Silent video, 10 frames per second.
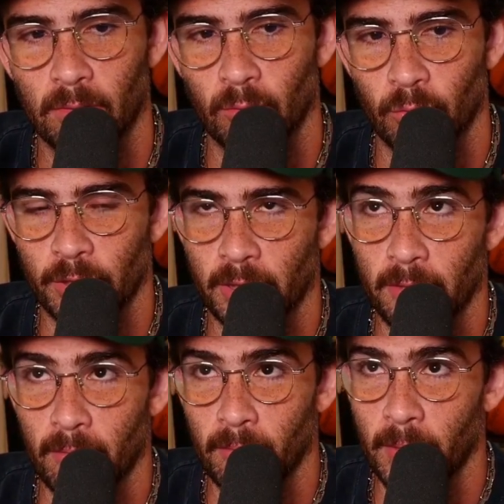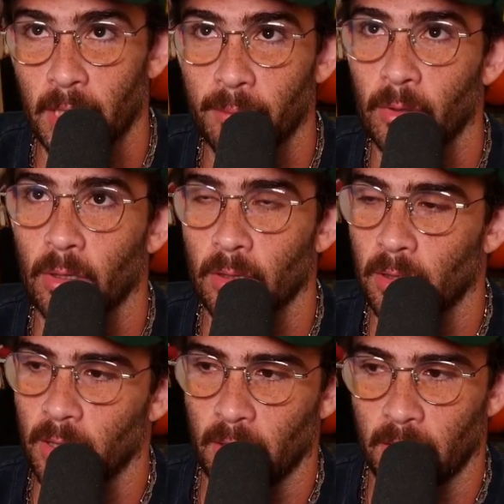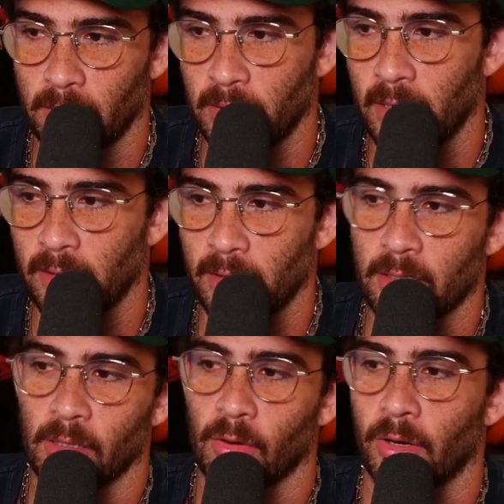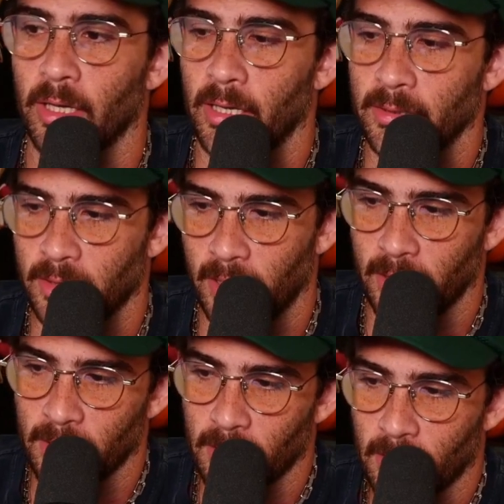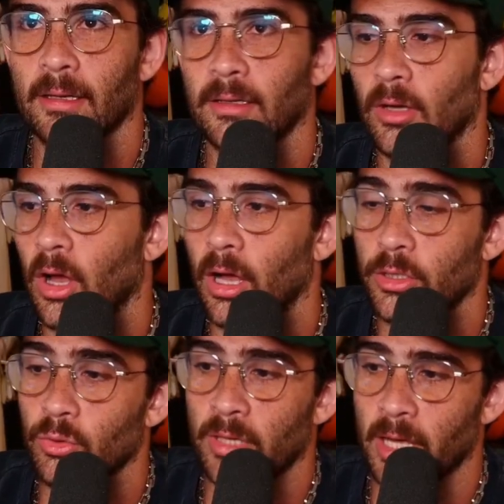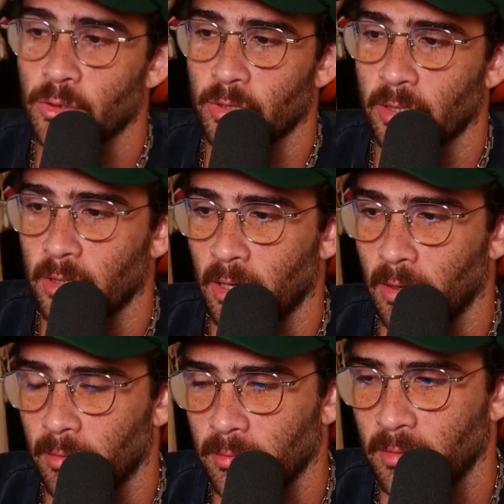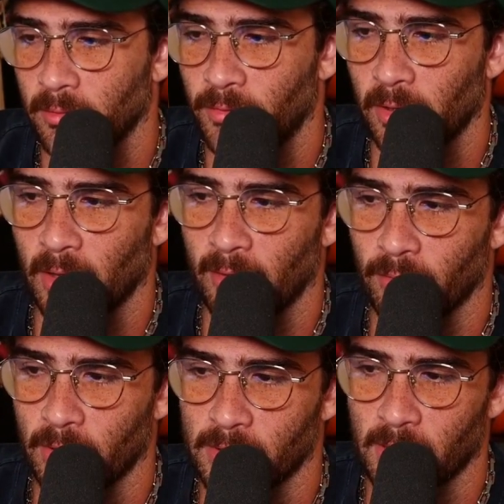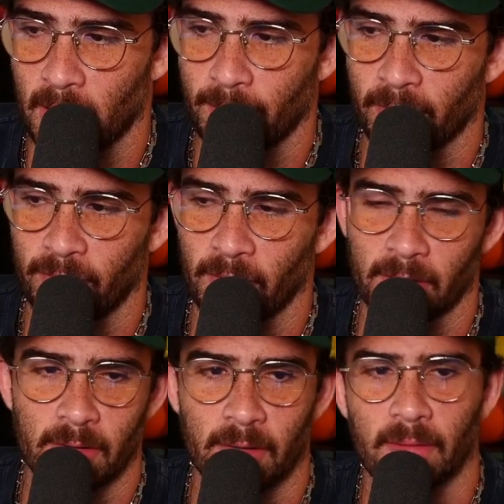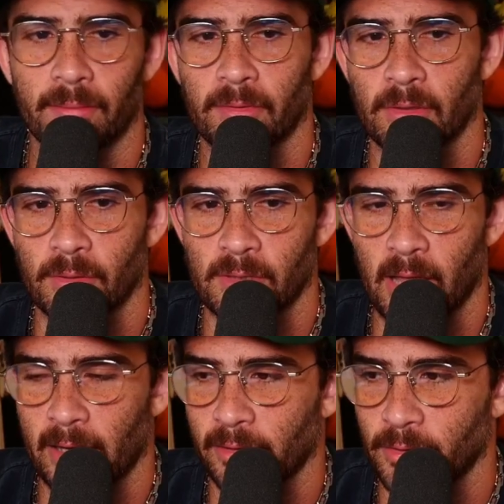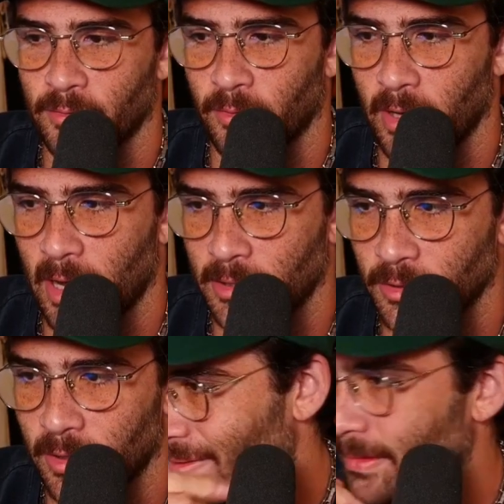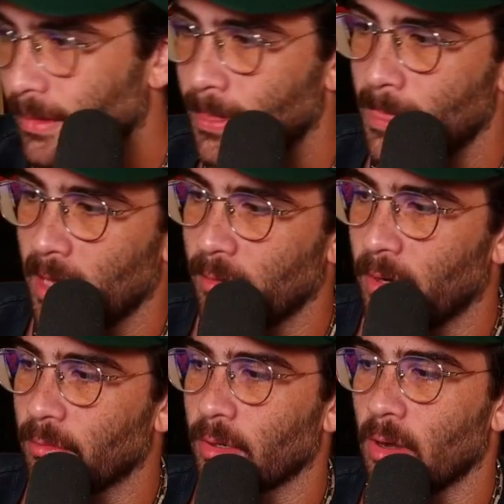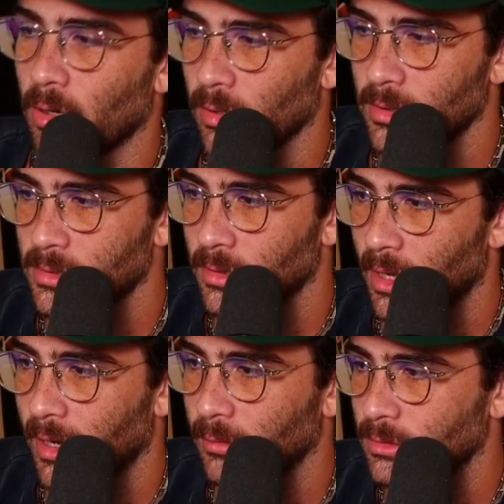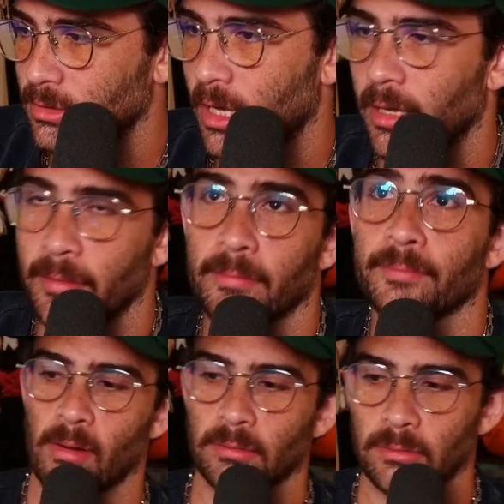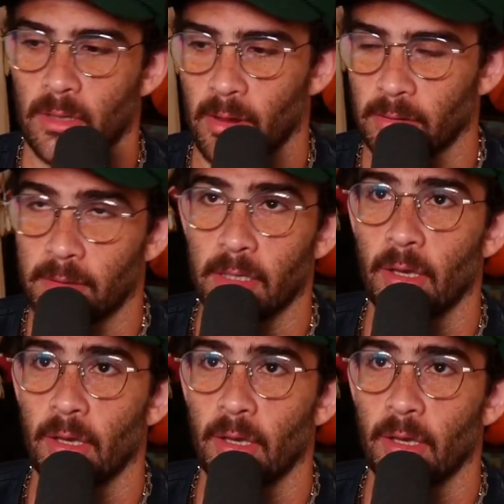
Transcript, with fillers: really minimal daily caloric intake. You can drink the Fairlife one. It's hyper-filtered, so it's lactose-free, actually. Anyway, regardless, like I was saying, the